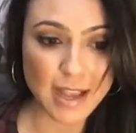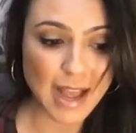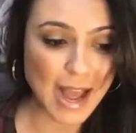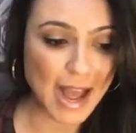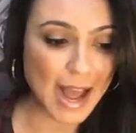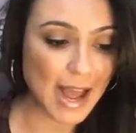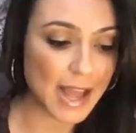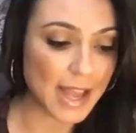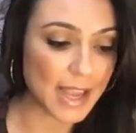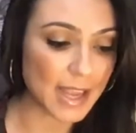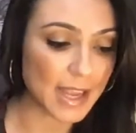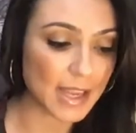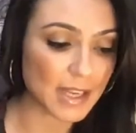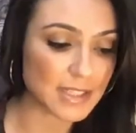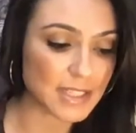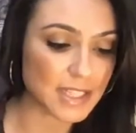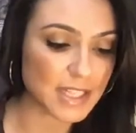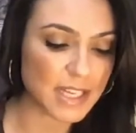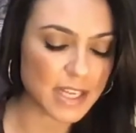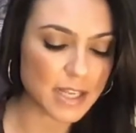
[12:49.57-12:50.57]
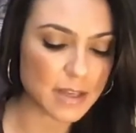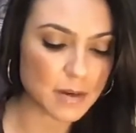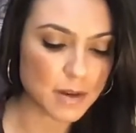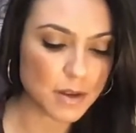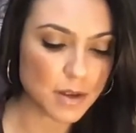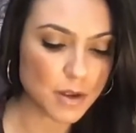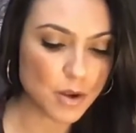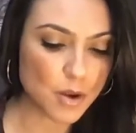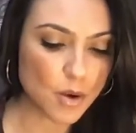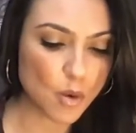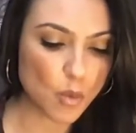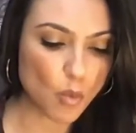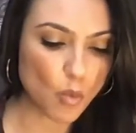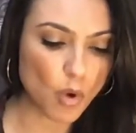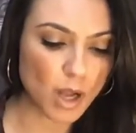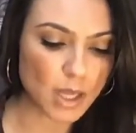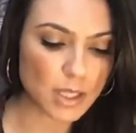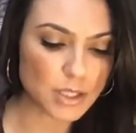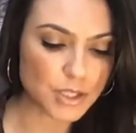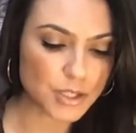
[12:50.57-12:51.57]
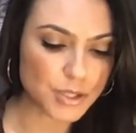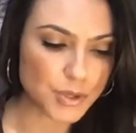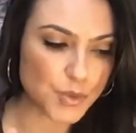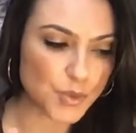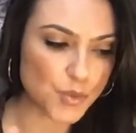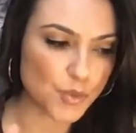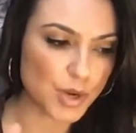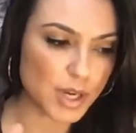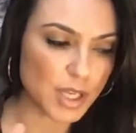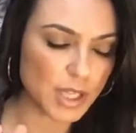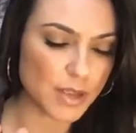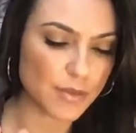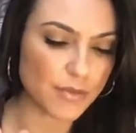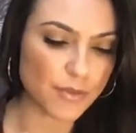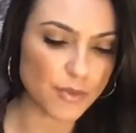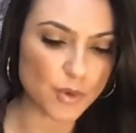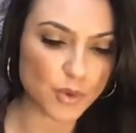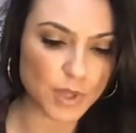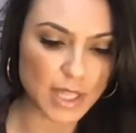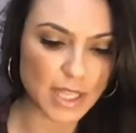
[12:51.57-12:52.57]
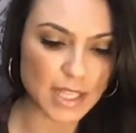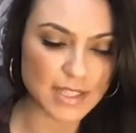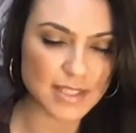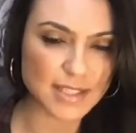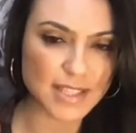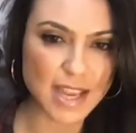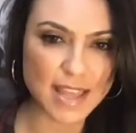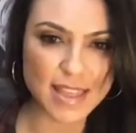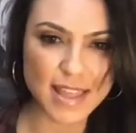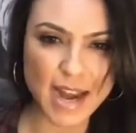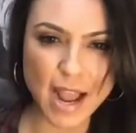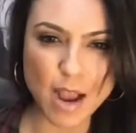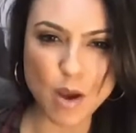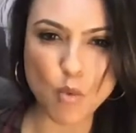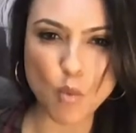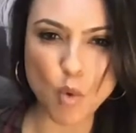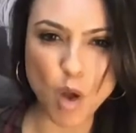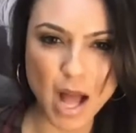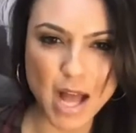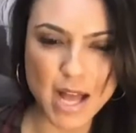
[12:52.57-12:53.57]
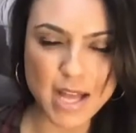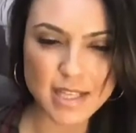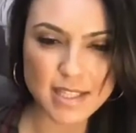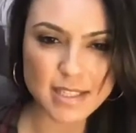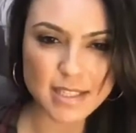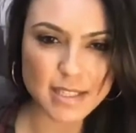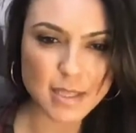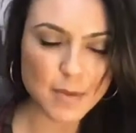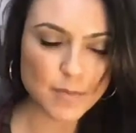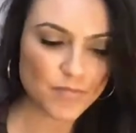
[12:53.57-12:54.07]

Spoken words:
I didn't want to really fully say that I was,